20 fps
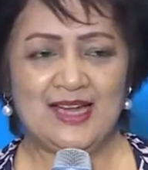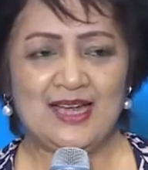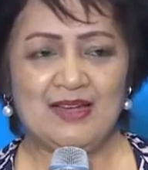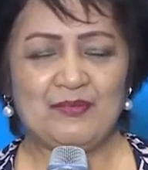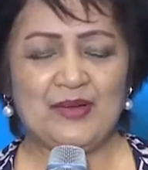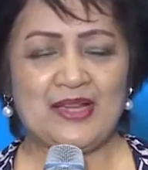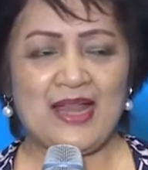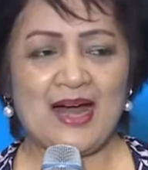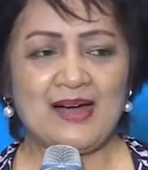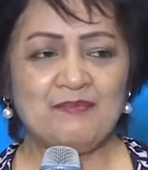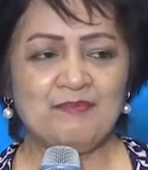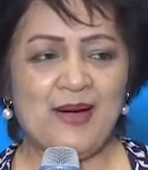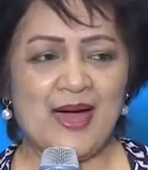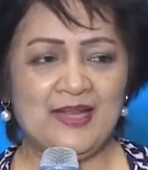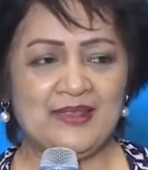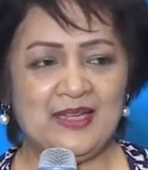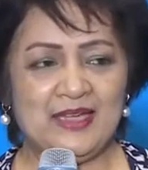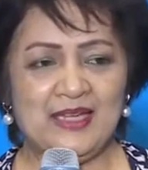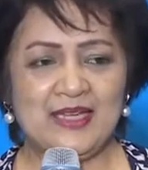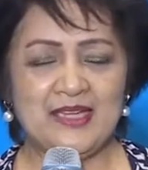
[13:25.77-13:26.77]
When our
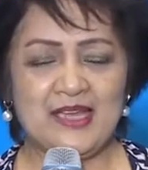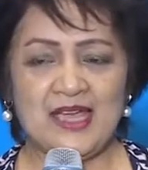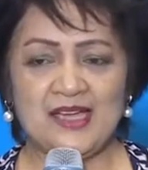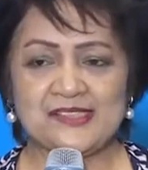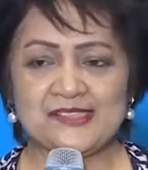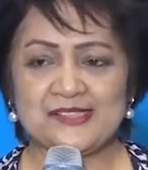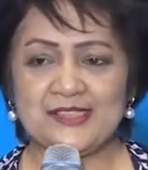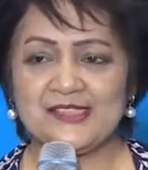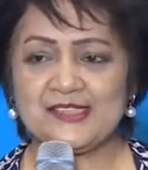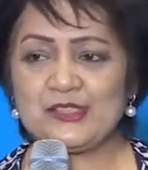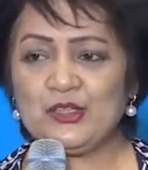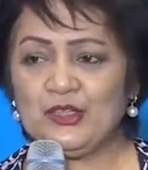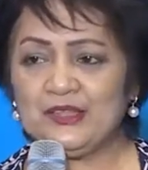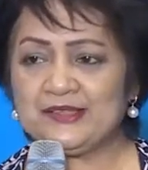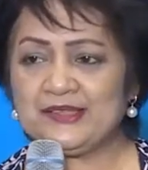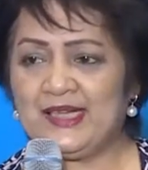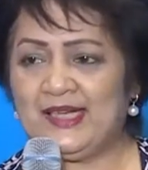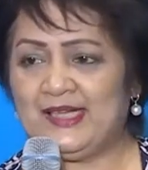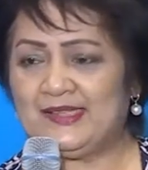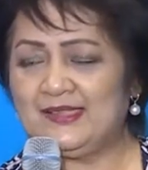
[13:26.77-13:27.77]
body gets
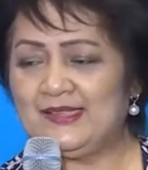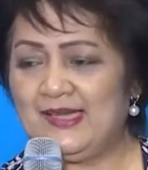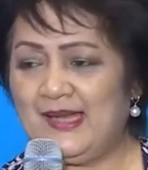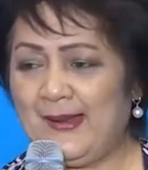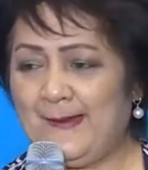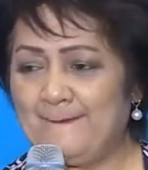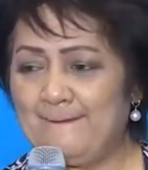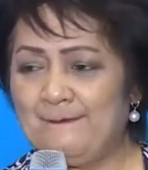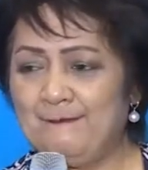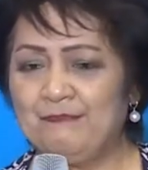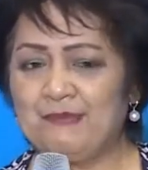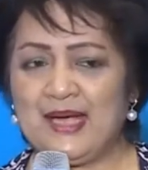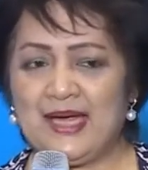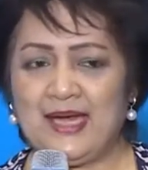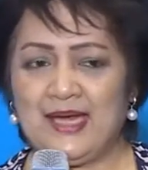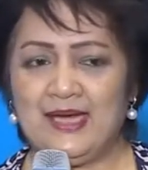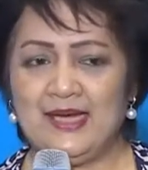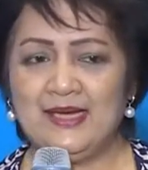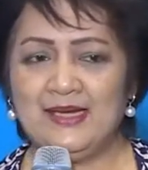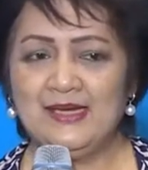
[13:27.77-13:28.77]
assaulted
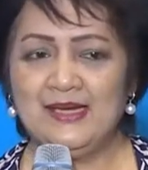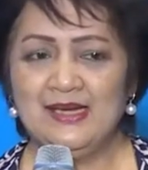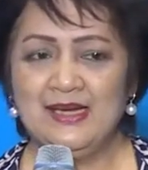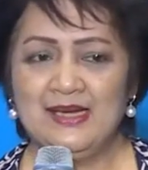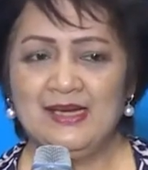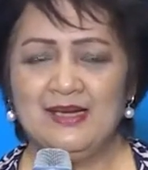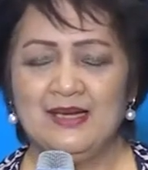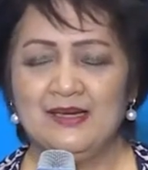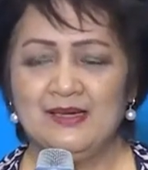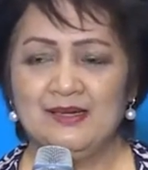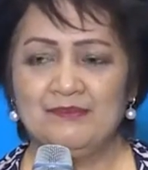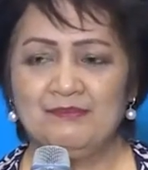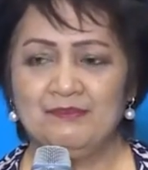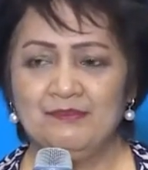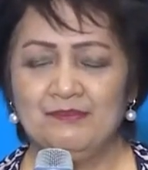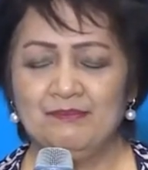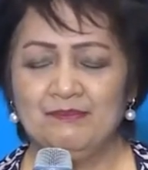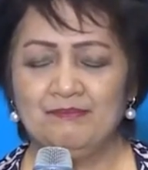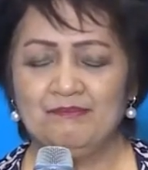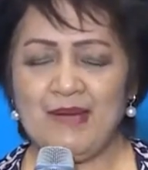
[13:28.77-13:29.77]
by
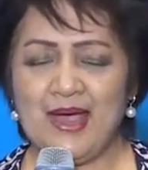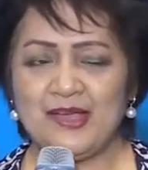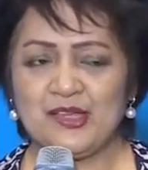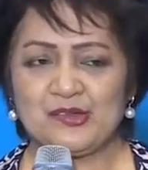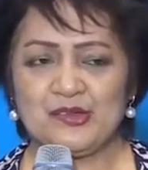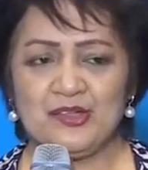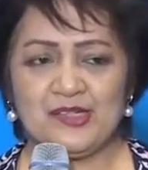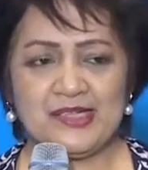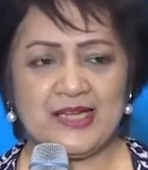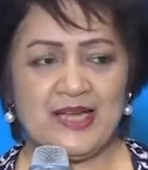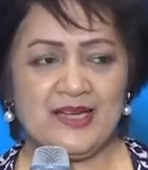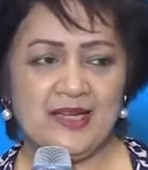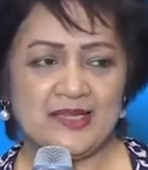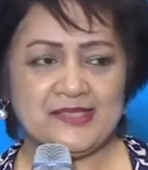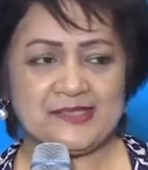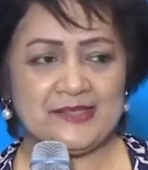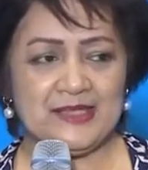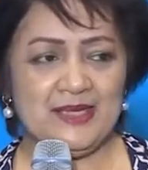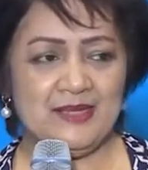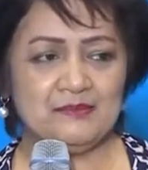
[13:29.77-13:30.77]

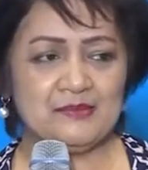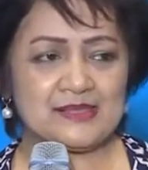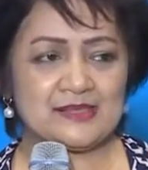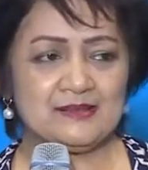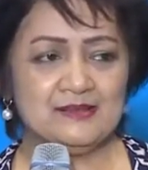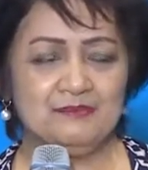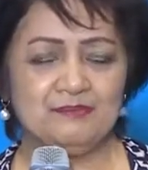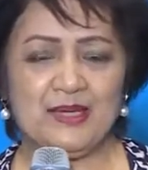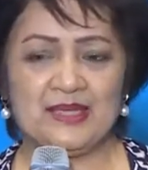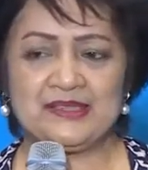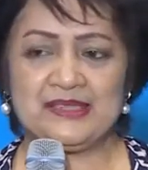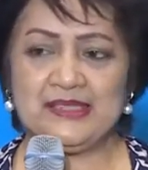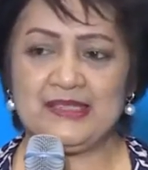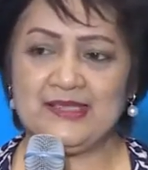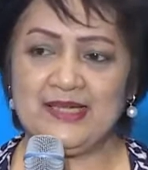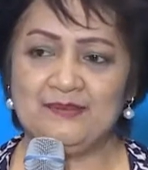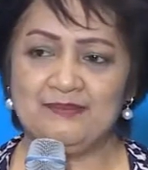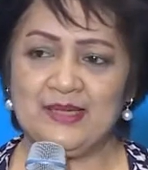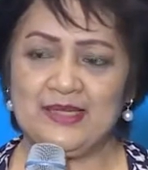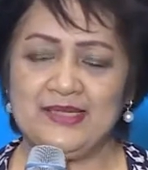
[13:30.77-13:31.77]
microorganisms,
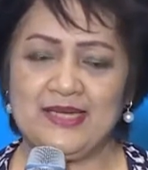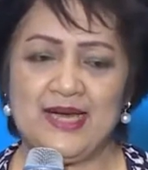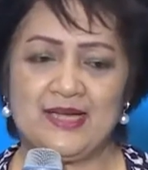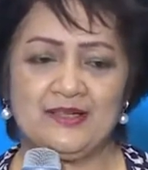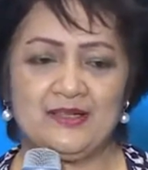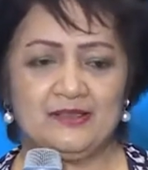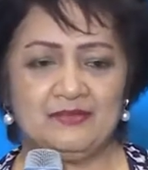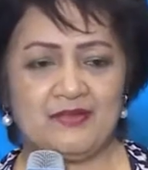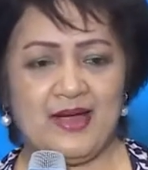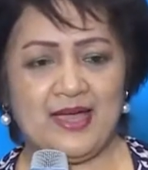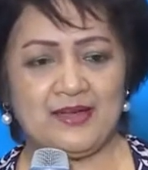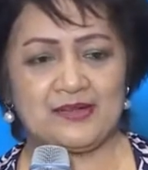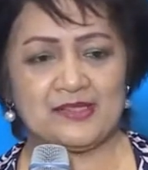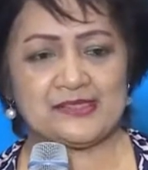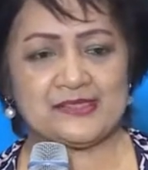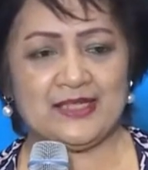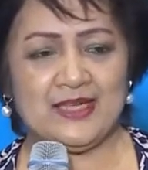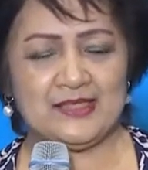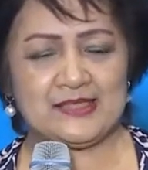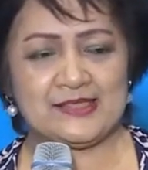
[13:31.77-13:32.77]
bacteria man yan, or
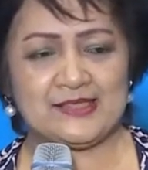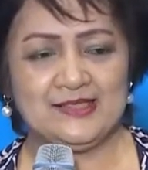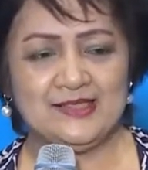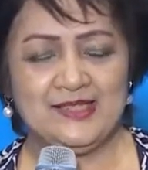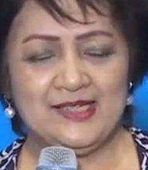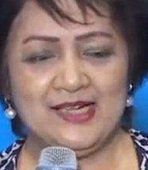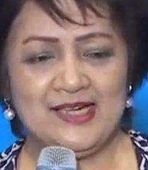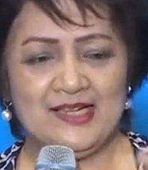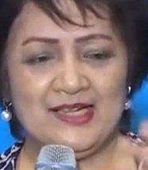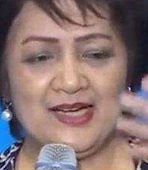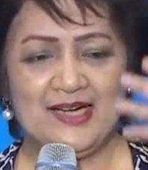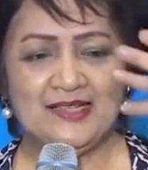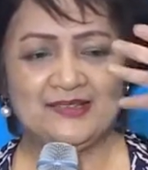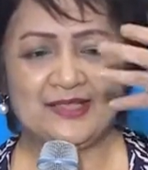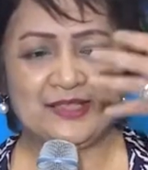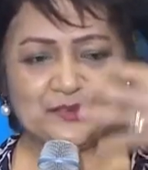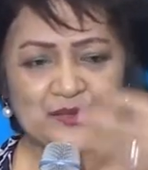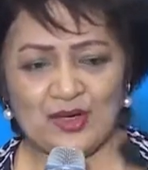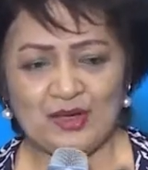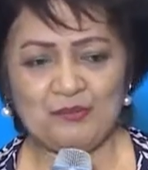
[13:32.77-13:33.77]
viruses,
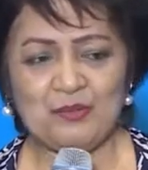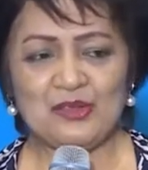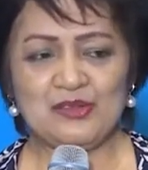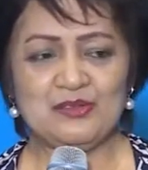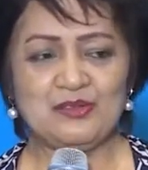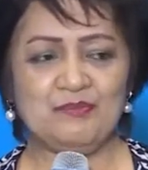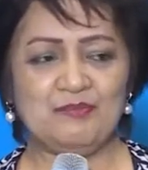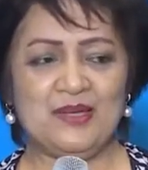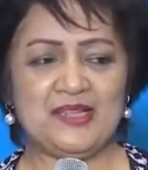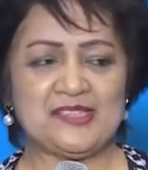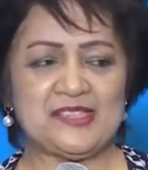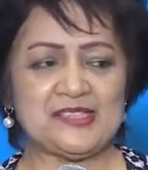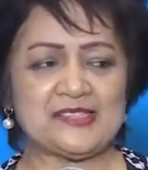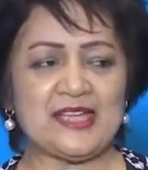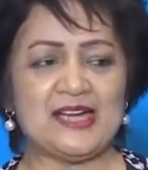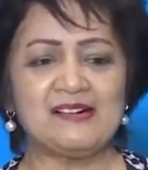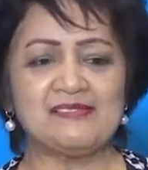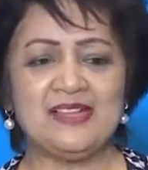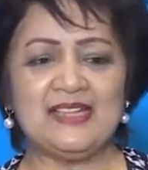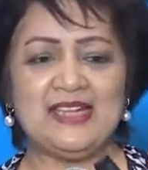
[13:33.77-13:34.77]
the WBCs
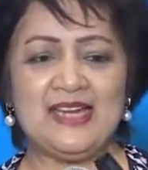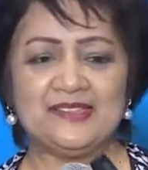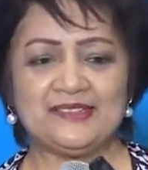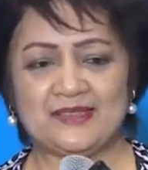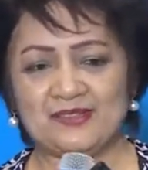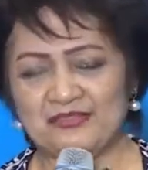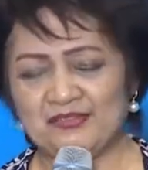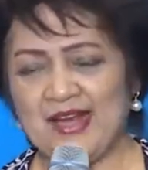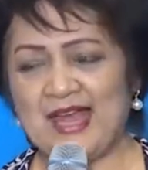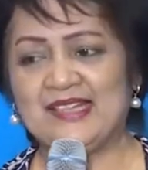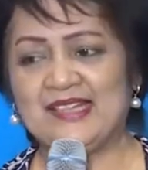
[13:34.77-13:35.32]
are really at the